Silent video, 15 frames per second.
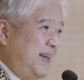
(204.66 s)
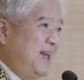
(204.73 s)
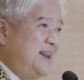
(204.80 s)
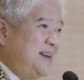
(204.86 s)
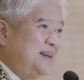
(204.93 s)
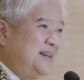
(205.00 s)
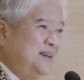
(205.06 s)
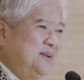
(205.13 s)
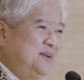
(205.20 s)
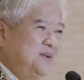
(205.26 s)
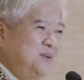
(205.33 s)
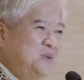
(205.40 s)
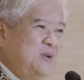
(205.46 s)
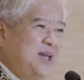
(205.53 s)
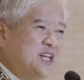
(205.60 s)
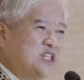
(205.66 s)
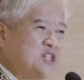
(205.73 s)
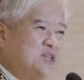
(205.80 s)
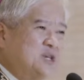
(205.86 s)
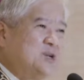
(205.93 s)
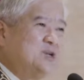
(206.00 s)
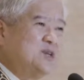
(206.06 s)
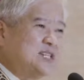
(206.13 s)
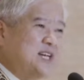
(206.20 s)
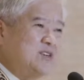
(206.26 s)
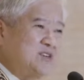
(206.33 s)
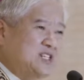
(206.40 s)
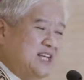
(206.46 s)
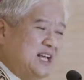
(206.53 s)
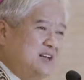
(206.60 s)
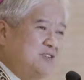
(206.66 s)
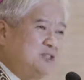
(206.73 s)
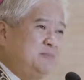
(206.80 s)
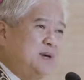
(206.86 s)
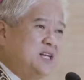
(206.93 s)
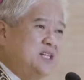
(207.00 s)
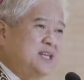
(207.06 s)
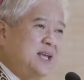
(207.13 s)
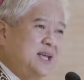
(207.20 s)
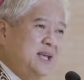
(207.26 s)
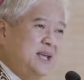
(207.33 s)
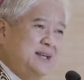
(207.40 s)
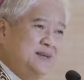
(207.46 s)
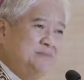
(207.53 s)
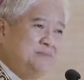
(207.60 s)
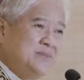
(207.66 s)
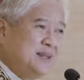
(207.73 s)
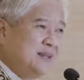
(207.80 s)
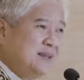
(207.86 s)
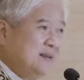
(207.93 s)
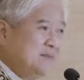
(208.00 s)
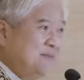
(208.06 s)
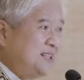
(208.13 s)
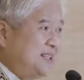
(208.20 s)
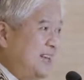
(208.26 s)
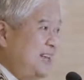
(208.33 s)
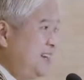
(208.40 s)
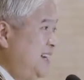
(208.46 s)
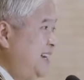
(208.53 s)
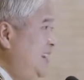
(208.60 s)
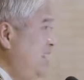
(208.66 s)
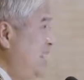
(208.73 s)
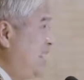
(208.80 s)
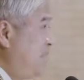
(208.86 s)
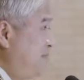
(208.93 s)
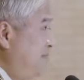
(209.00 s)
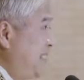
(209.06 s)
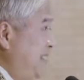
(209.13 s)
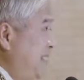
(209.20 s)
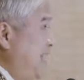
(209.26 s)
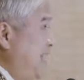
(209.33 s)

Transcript: And we excuse ourselves by saying, But I really love my